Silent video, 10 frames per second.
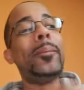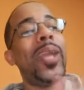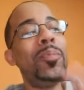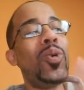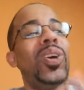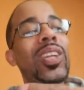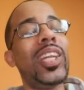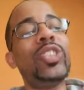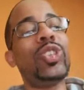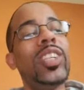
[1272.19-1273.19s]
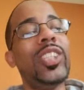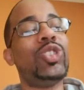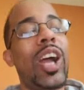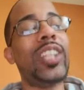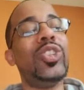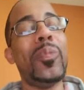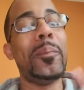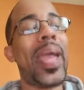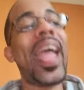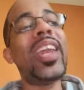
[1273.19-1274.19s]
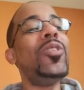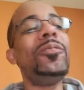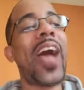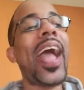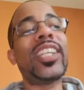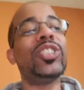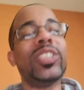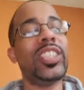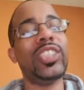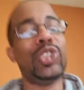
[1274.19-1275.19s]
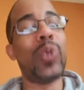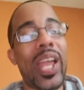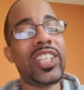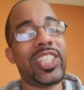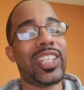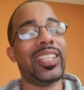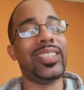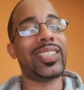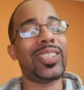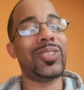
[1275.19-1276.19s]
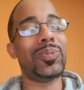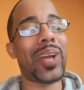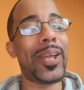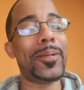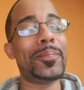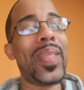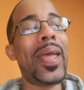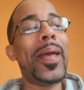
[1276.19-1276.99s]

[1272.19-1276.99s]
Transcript: people will literally try to manufacture situations right